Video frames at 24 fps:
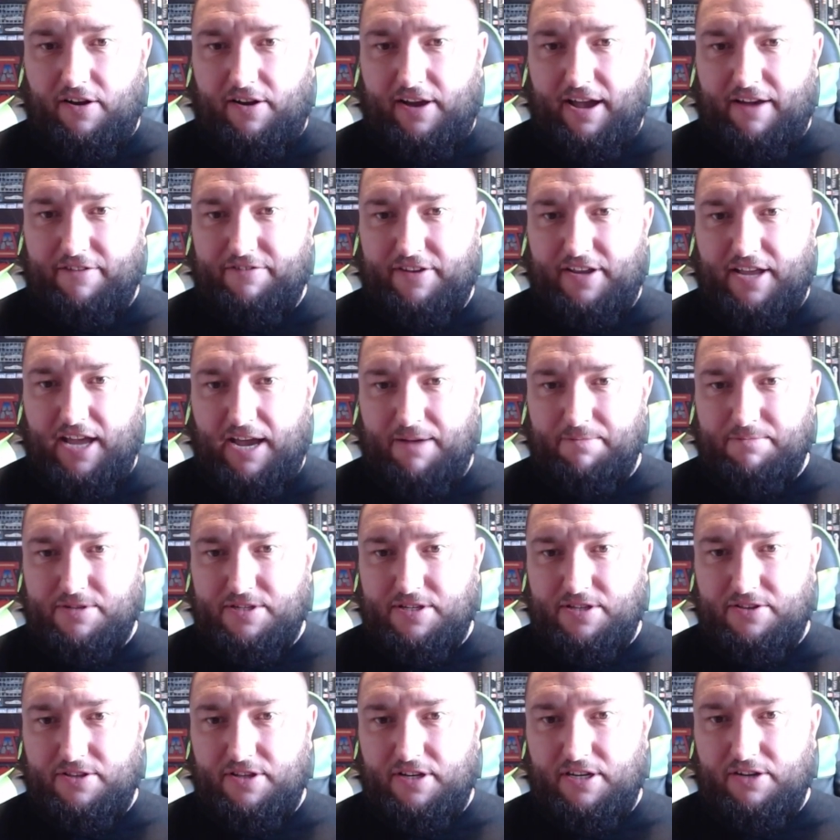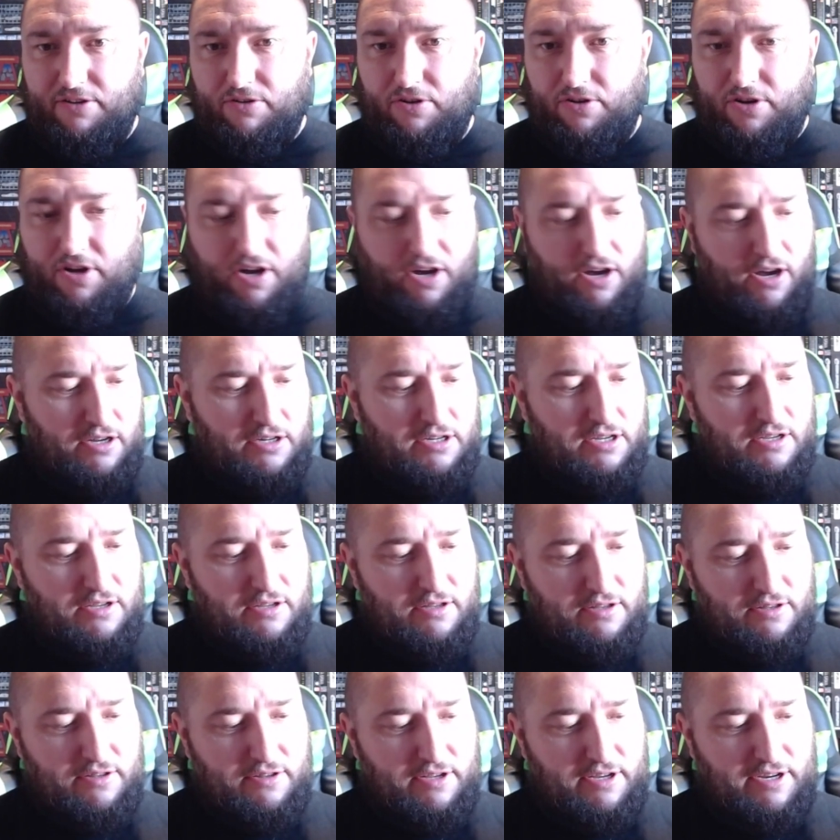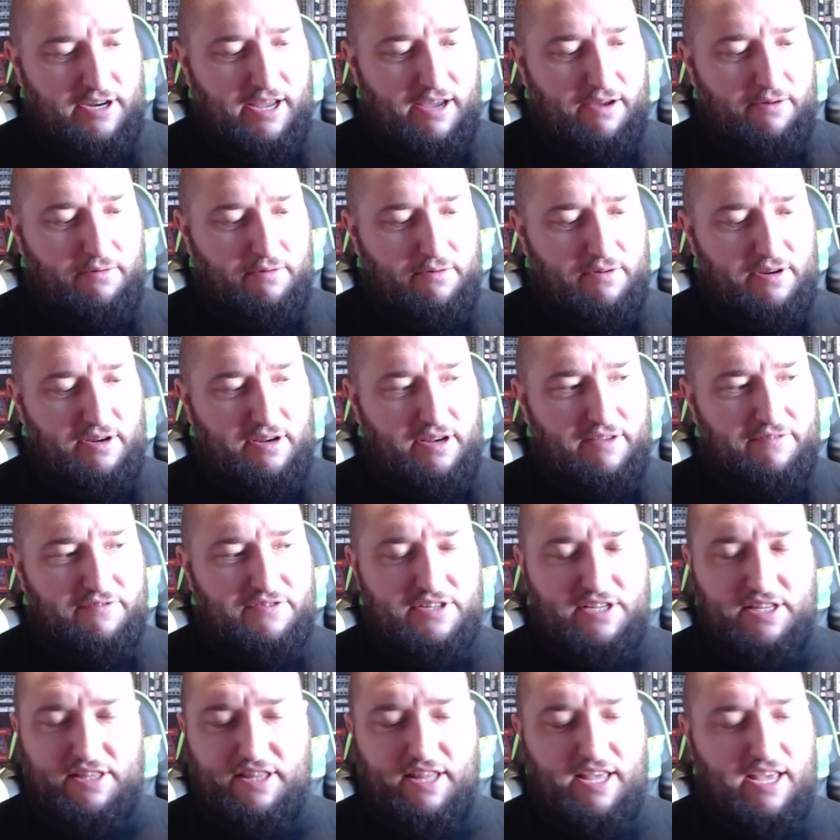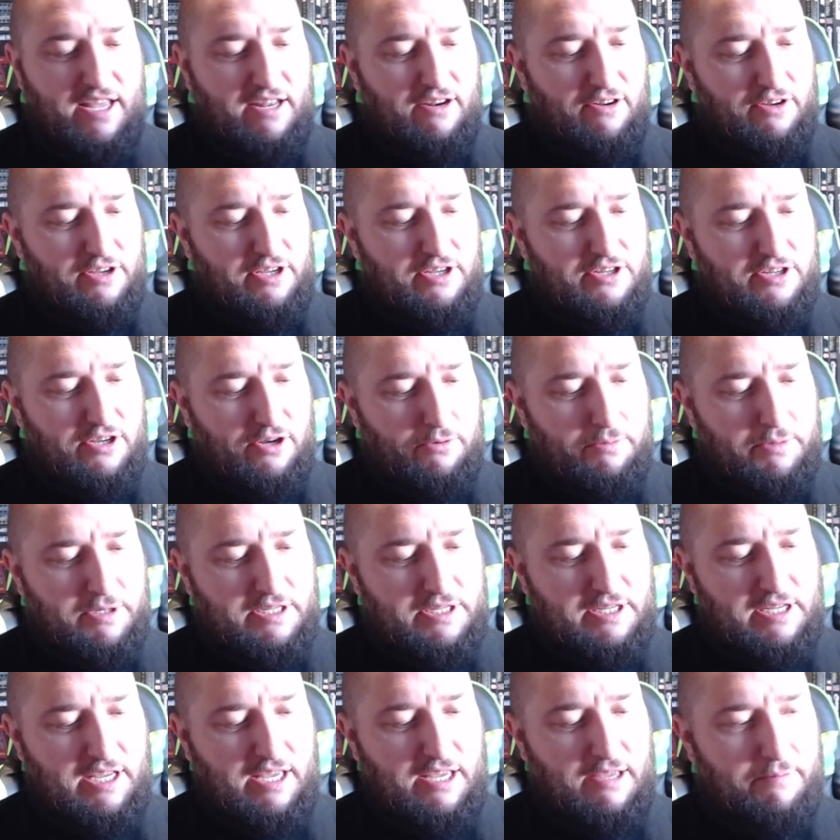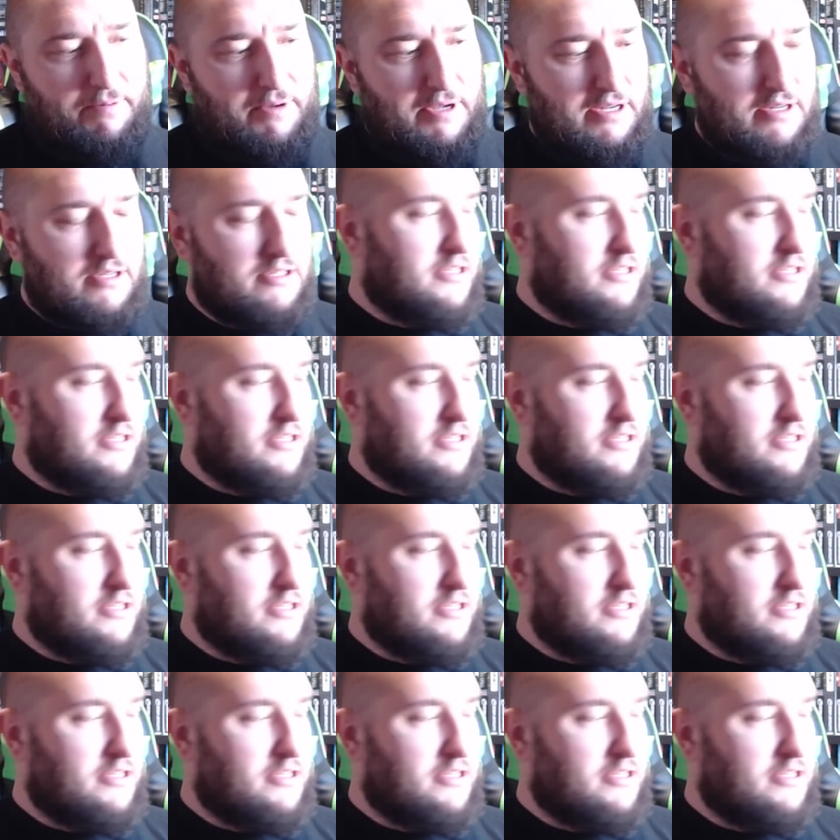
I have kept the little card that now lives in there, like you told me to keep it.